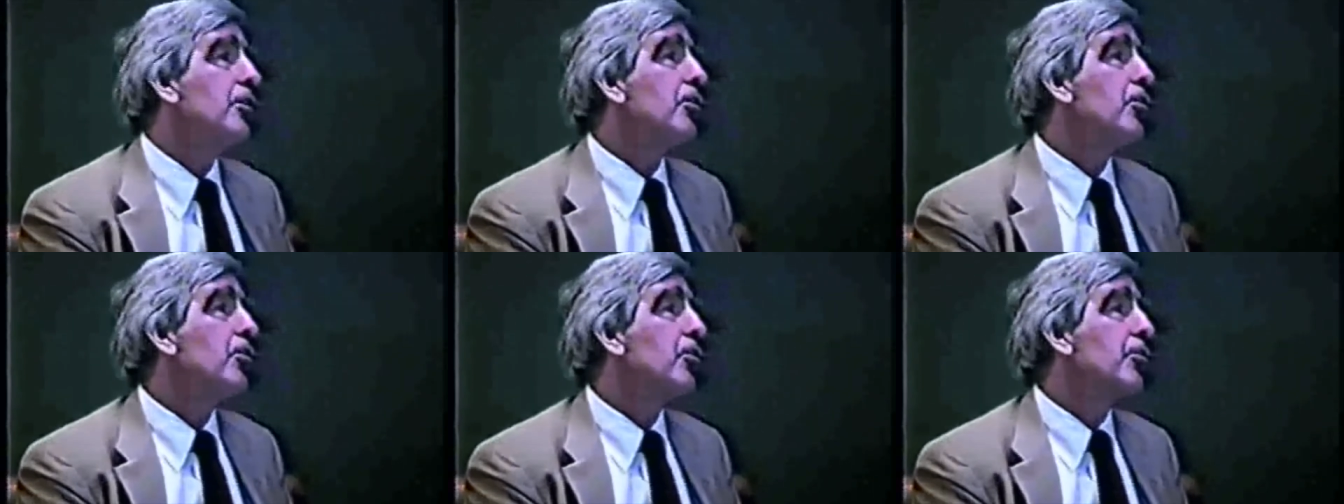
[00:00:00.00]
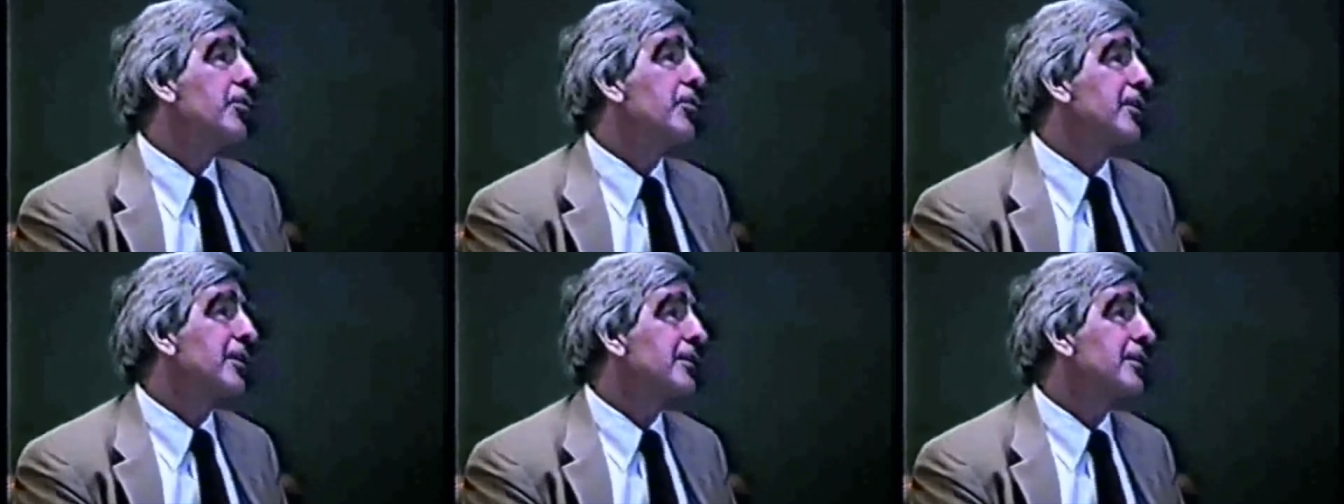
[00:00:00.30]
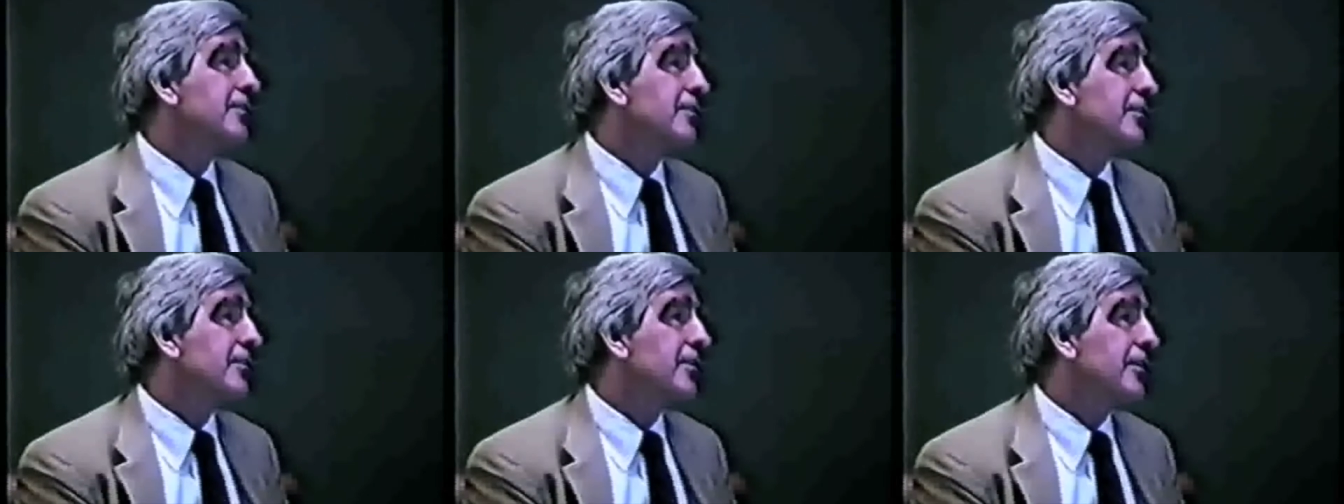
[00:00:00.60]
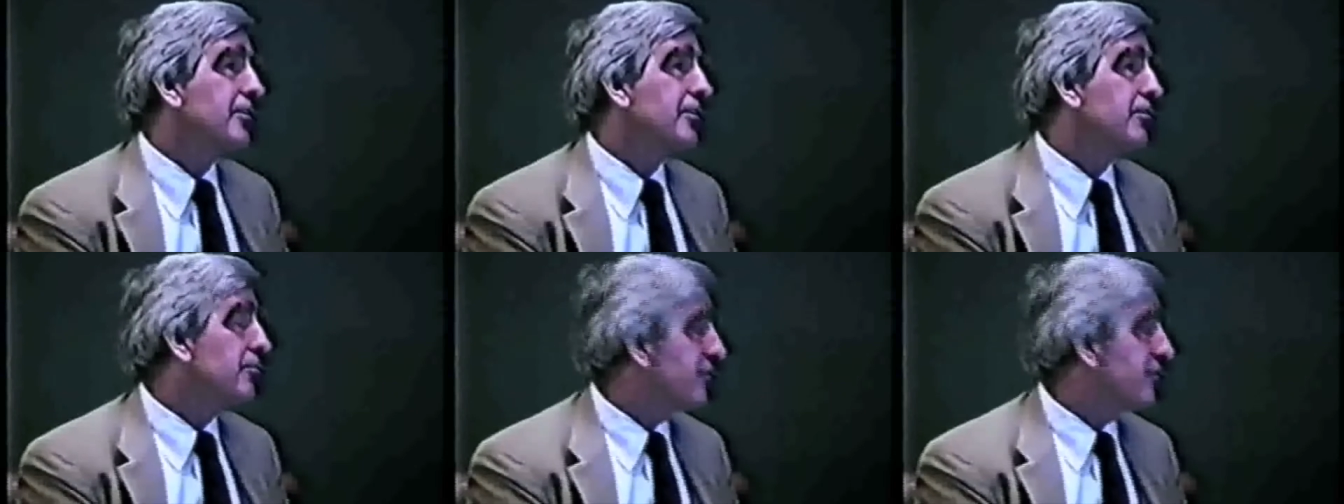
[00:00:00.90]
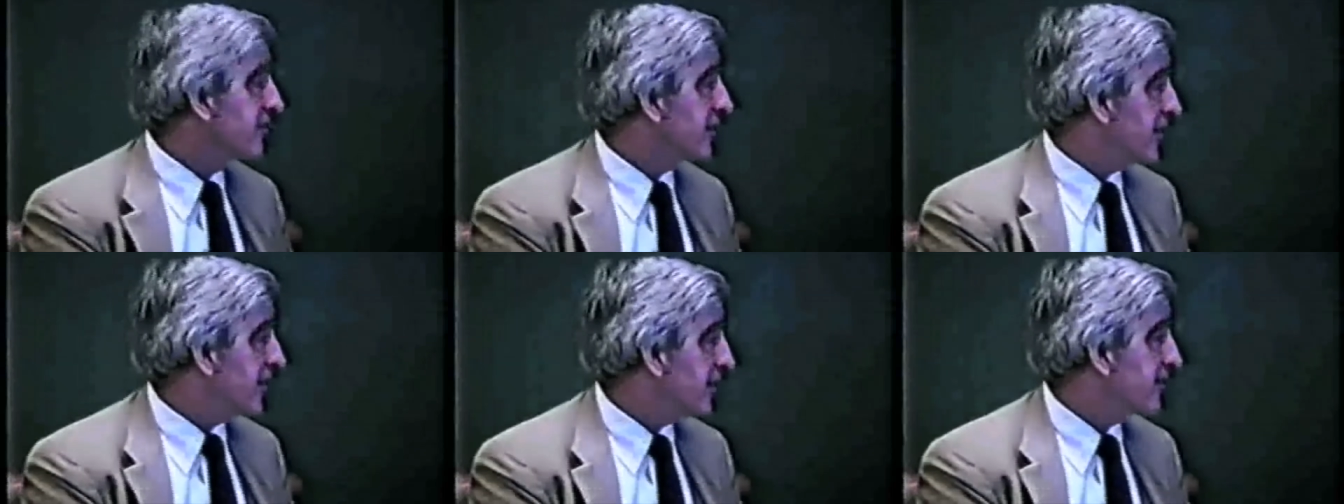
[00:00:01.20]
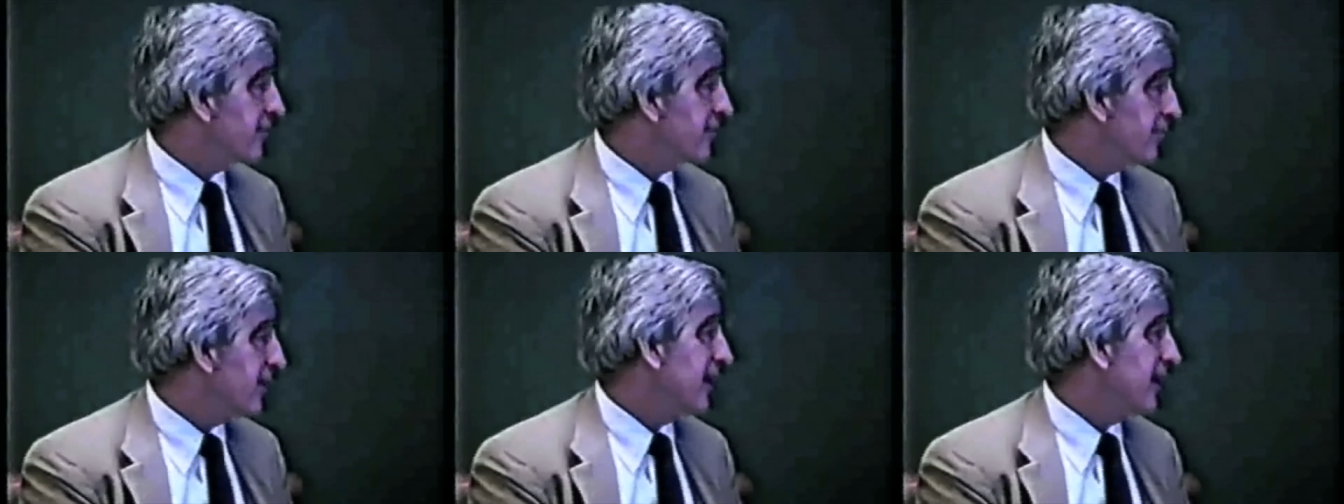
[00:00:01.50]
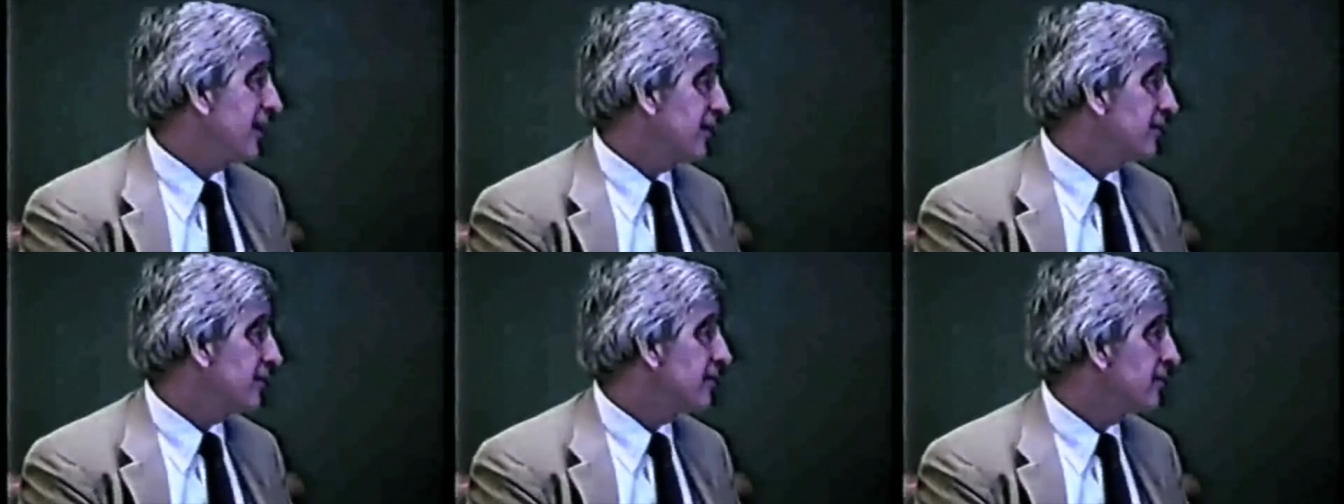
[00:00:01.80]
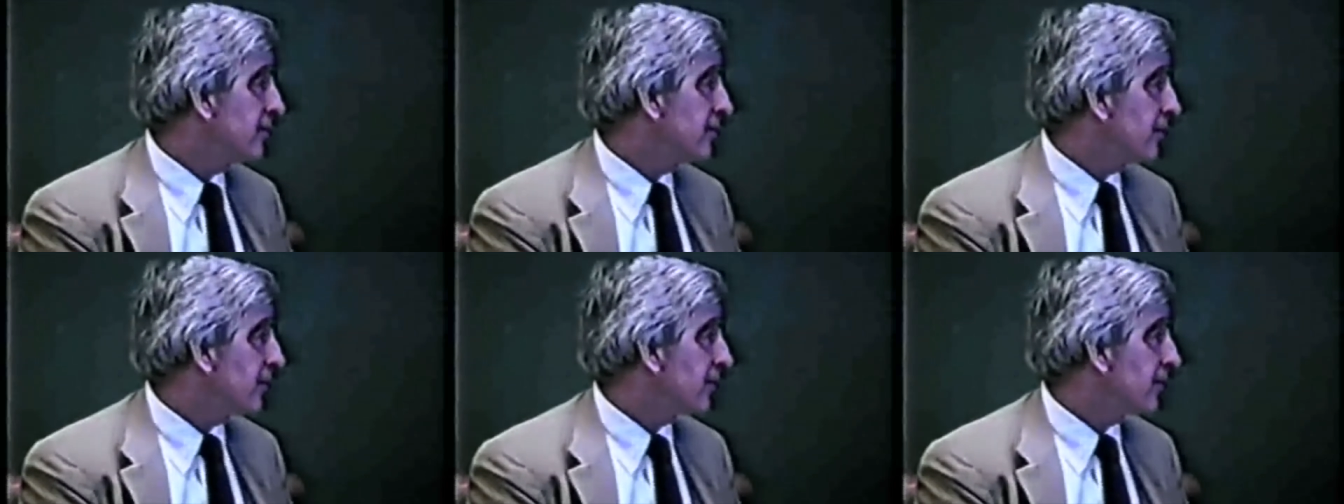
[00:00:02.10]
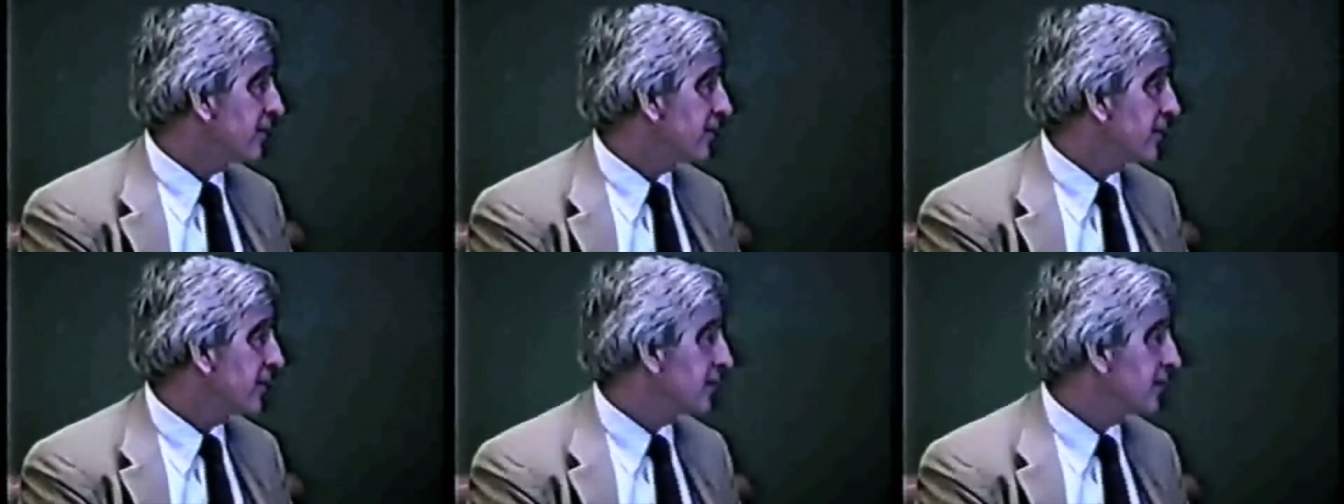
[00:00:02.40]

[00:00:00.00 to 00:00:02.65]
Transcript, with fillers: oriented, and you would say that's a bad uh, thing.